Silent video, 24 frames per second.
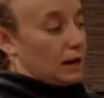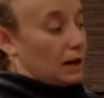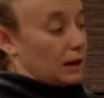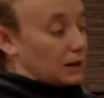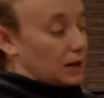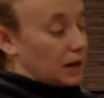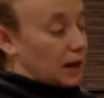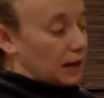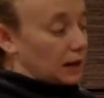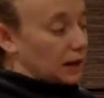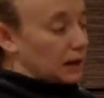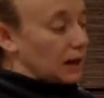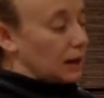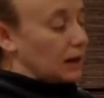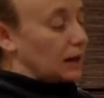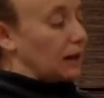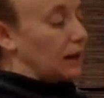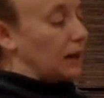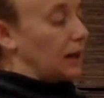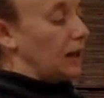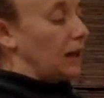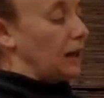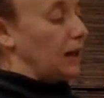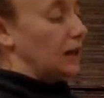Now
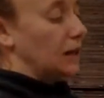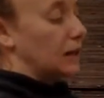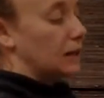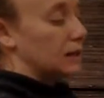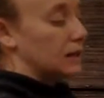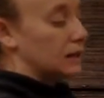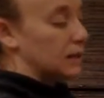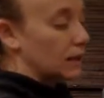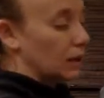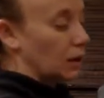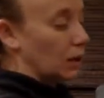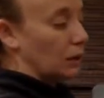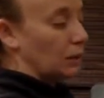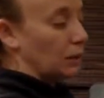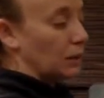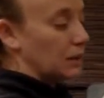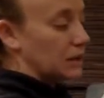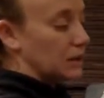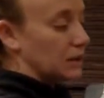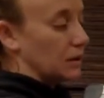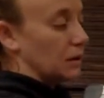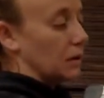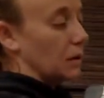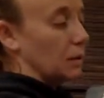technically, 0
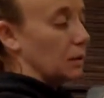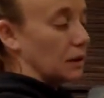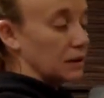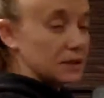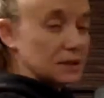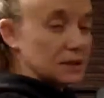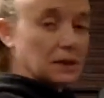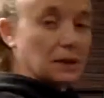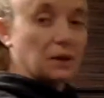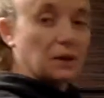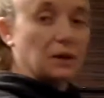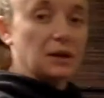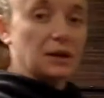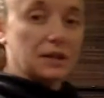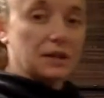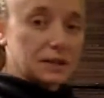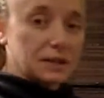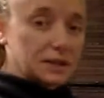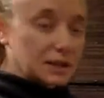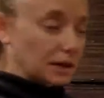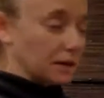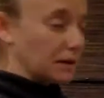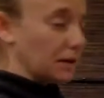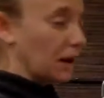plus 0 plus 0
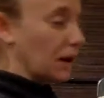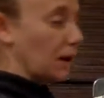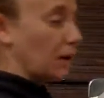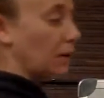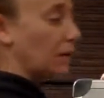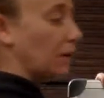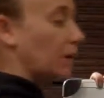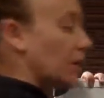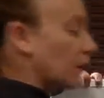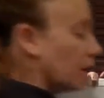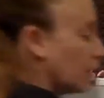is 0.